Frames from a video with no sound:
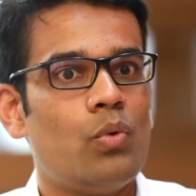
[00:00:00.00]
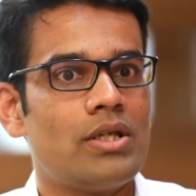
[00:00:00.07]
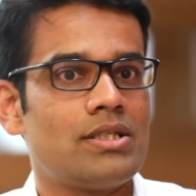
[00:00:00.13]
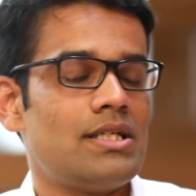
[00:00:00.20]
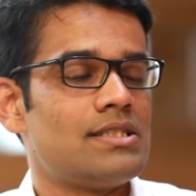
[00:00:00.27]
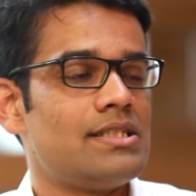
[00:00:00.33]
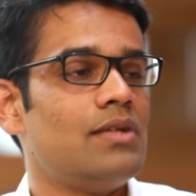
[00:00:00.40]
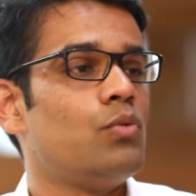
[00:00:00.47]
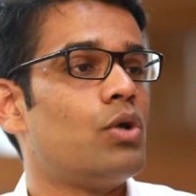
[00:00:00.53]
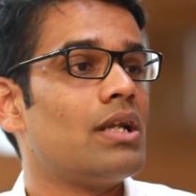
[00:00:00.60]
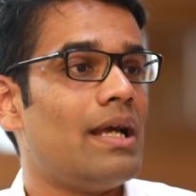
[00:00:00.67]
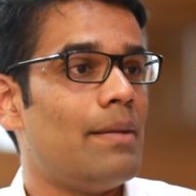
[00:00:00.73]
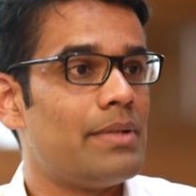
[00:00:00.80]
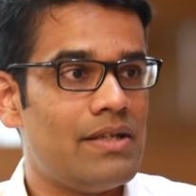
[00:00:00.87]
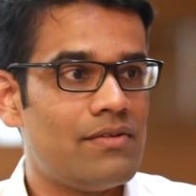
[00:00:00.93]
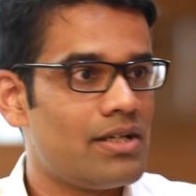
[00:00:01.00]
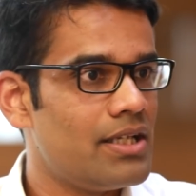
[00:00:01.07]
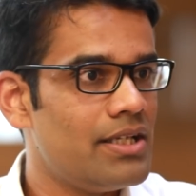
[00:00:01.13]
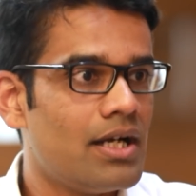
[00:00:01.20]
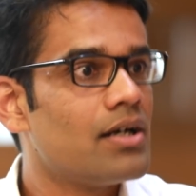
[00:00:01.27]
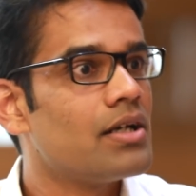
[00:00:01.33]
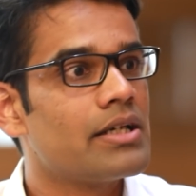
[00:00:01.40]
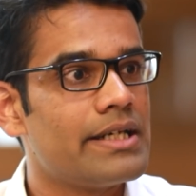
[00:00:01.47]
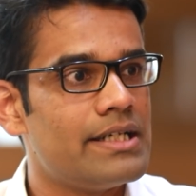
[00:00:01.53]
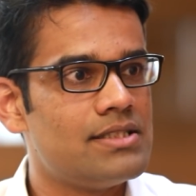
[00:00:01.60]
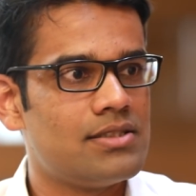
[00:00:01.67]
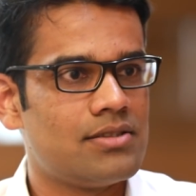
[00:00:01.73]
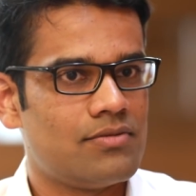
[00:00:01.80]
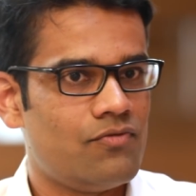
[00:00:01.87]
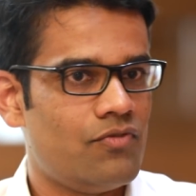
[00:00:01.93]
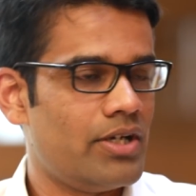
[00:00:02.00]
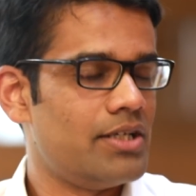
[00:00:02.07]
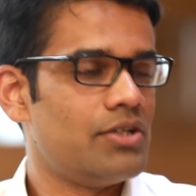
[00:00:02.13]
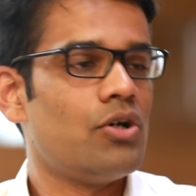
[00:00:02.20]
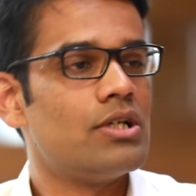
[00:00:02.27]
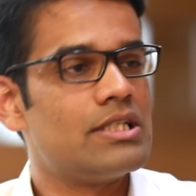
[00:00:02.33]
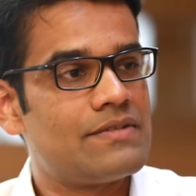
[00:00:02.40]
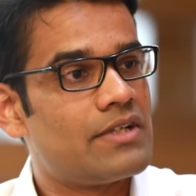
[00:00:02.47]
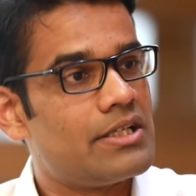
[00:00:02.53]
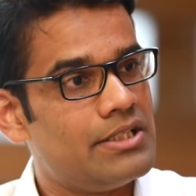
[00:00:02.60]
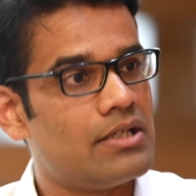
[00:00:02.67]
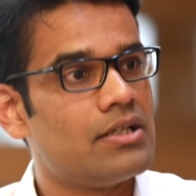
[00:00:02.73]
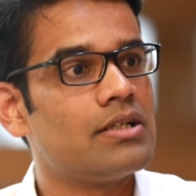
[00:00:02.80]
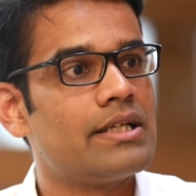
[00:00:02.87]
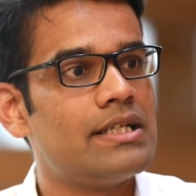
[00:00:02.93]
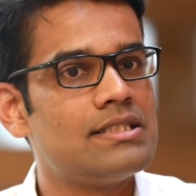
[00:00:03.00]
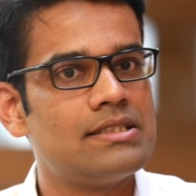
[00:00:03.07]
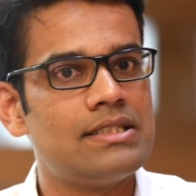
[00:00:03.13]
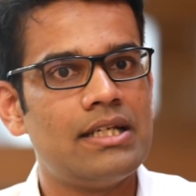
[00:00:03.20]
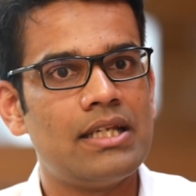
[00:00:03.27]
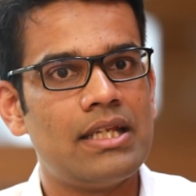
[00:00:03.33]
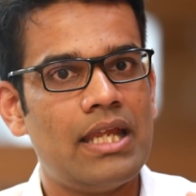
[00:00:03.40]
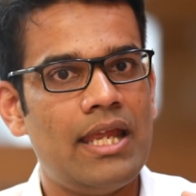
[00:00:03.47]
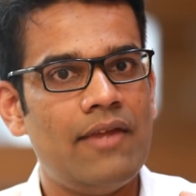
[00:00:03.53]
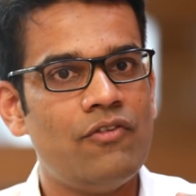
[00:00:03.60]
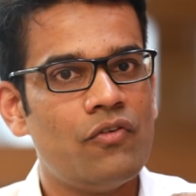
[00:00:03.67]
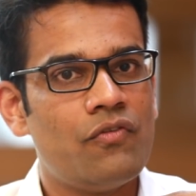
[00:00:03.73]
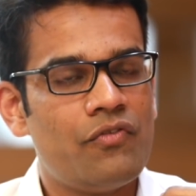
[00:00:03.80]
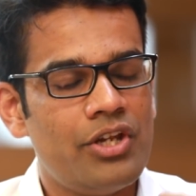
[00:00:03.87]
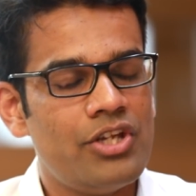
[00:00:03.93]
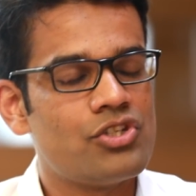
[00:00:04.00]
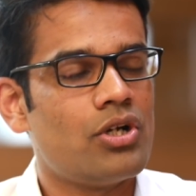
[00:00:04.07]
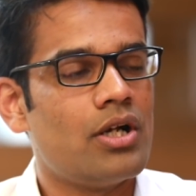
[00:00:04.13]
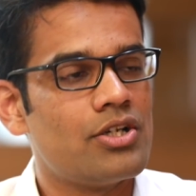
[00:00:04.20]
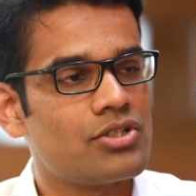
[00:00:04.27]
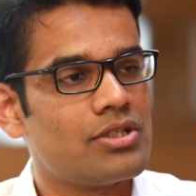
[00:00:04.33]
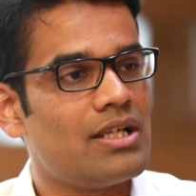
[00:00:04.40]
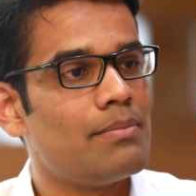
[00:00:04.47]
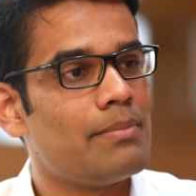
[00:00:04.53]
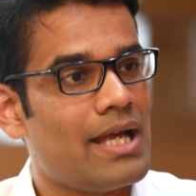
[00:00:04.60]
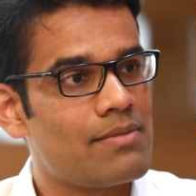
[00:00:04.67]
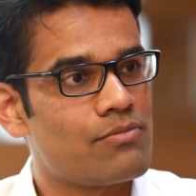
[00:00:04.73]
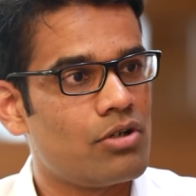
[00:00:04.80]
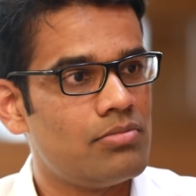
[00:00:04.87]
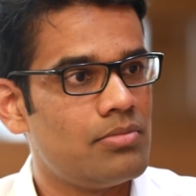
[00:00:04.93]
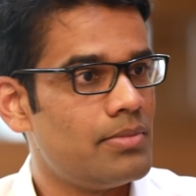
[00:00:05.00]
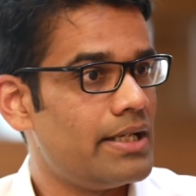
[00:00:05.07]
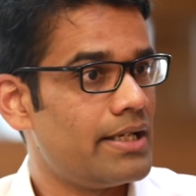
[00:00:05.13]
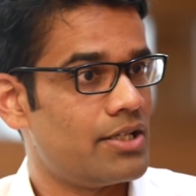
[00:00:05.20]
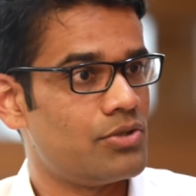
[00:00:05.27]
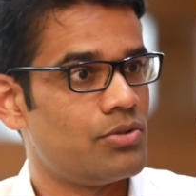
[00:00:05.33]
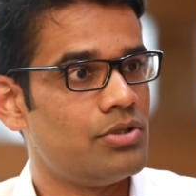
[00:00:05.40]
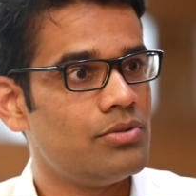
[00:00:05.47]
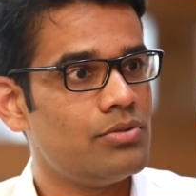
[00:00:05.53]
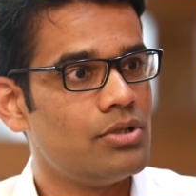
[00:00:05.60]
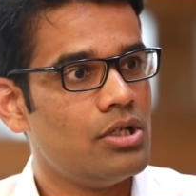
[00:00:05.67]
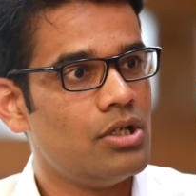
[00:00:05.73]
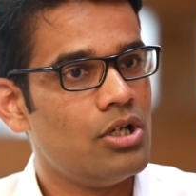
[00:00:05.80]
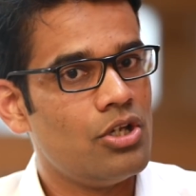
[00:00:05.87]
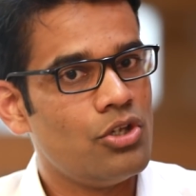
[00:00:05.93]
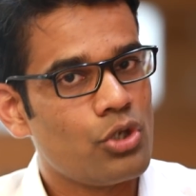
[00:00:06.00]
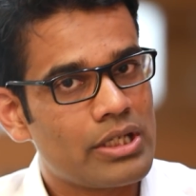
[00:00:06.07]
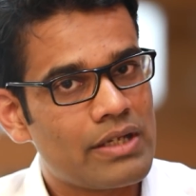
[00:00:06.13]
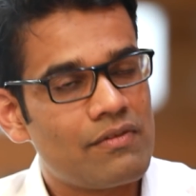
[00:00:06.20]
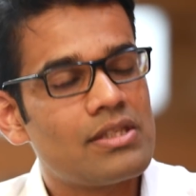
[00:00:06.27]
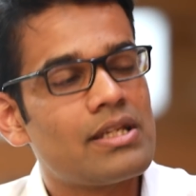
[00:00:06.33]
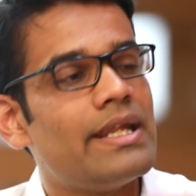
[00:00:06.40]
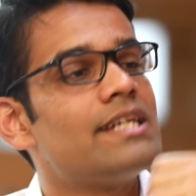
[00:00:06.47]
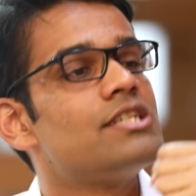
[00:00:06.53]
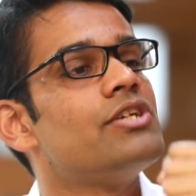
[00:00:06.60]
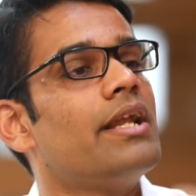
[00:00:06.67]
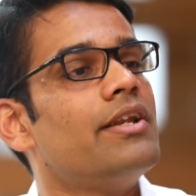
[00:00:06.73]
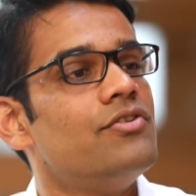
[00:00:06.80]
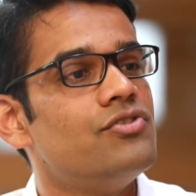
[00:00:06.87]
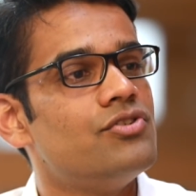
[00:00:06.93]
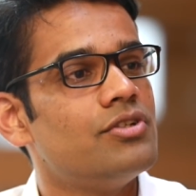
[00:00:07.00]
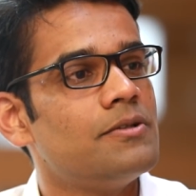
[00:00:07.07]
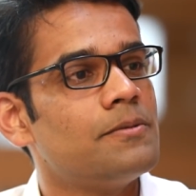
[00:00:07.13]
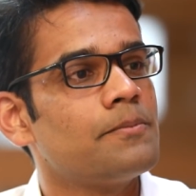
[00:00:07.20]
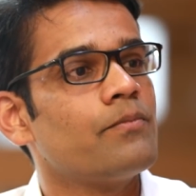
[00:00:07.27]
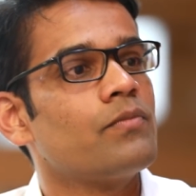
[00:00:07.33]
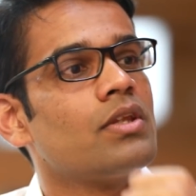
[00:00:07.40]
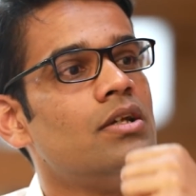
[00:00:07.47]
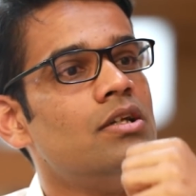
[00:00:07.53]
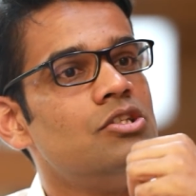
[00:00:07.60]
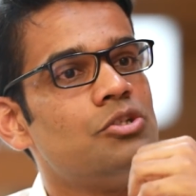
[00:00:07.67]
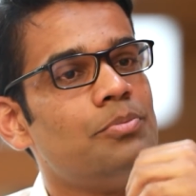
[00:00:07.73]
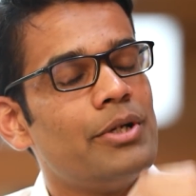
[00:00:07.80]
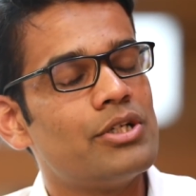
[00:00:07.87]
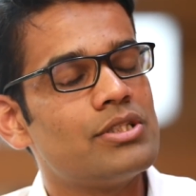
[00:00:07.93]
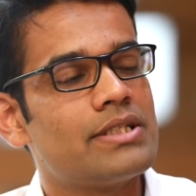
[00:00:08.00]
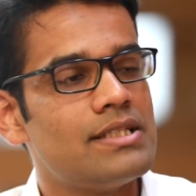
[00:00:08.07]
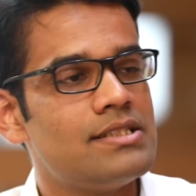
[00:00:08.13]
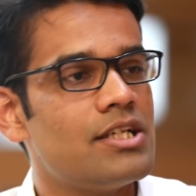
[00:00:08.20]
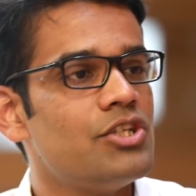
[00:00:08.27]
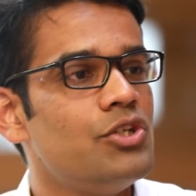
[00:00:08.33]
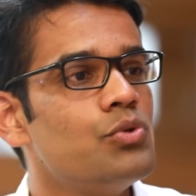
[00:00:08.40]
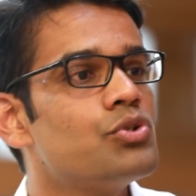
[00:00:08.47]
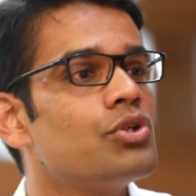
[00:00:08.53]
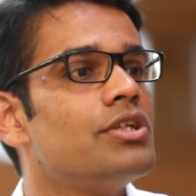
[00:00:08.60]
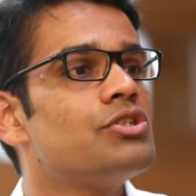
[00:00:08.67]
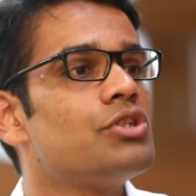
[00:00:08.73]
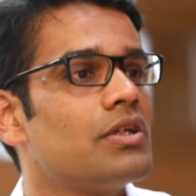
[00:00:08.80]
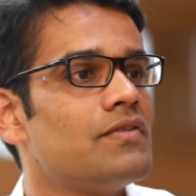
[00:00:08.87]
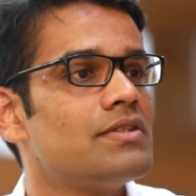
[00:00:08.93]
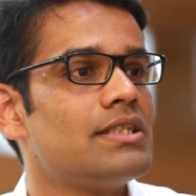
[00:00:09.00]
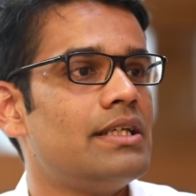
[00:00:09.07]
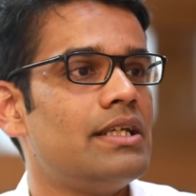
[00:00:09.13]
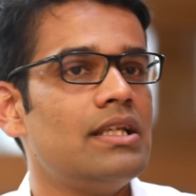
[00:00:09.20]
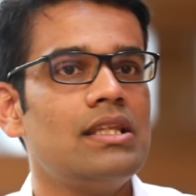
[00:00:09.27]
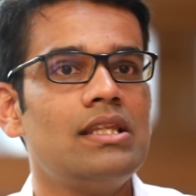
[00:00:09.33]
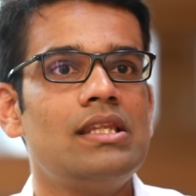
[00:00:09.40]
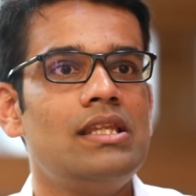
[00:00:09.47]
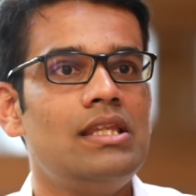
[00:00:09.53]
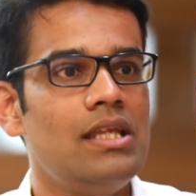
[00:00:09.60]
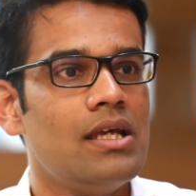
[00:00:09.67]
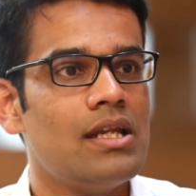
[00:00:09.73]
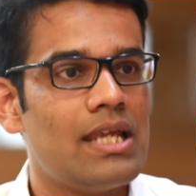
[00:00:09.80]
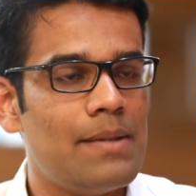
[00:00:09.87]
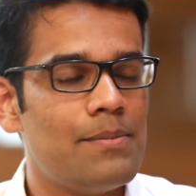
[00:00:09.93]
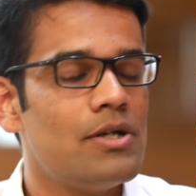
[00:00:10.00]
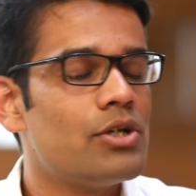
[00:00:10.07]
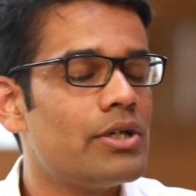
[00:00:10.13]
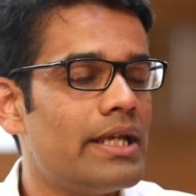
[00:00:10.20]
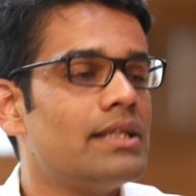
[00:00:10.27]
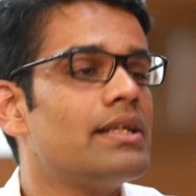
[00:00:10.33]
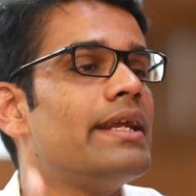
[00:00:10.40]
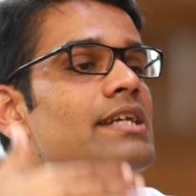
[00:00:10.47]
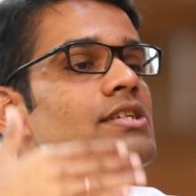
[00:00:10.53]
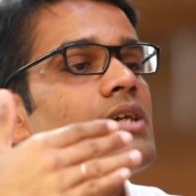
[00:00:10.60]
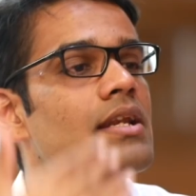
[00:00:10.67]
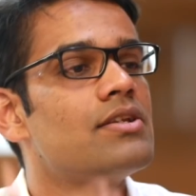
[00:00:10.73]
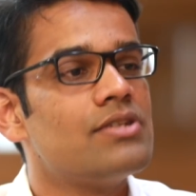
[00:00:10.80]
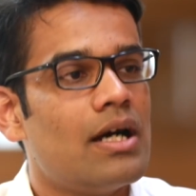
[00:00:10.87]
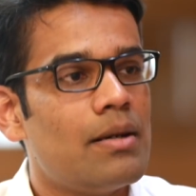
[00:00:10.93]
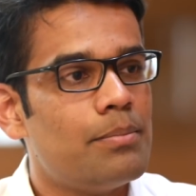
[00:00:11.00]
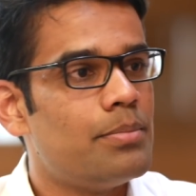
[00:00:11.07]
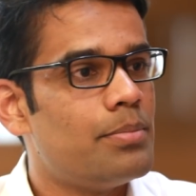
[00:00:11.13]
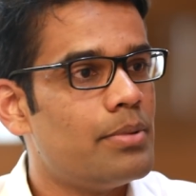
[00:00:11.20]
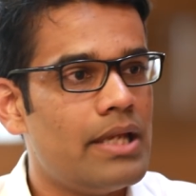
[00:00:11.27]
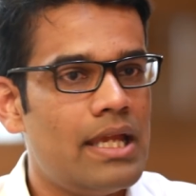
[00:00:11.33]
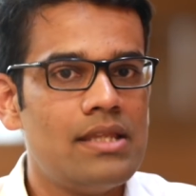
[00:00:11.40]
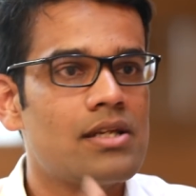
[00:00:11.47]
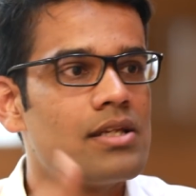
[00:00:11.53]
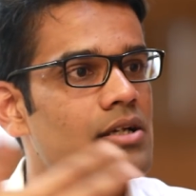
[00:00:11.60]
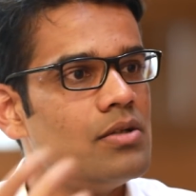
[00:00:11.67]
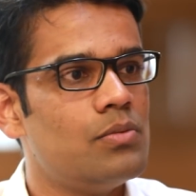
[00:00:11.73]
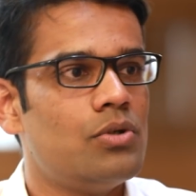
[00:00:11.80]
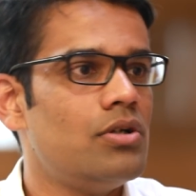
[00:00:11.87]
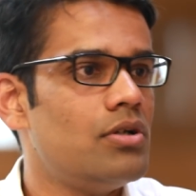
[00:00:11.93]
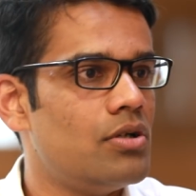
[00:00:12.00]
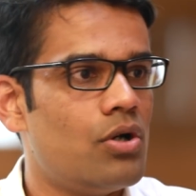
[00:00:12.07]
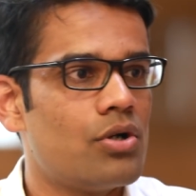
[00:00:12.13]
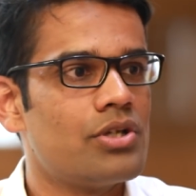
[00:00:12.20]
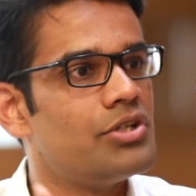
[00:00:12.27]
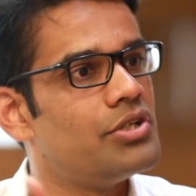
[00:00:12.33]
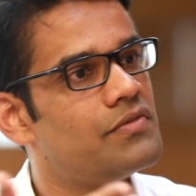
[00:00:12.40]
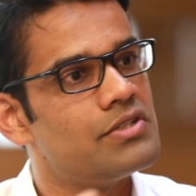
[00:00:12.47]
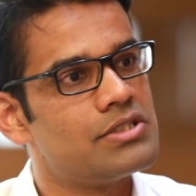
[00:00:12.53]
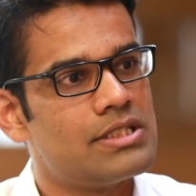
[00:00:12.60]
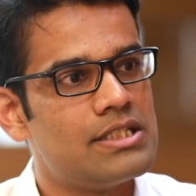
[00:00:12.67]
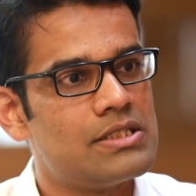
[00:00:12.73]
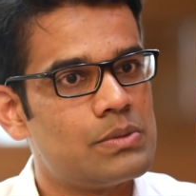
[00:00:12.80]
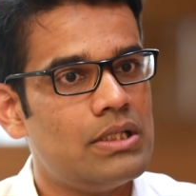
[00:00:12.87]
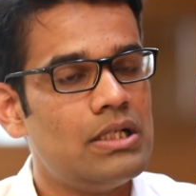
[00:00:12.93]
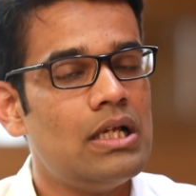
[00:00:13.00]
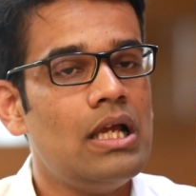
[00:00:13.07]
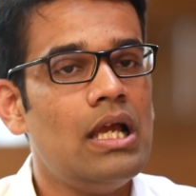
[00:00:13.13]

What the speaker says: Whereas Ascend, what will happen even at the younger grades, forget college, even at younger grades, is that if you finish understood that math problem, like I told you, you're given the next challenge. So because kids are used to this sort of a setting, they are able to take the next challenge up in the real world or in university as well.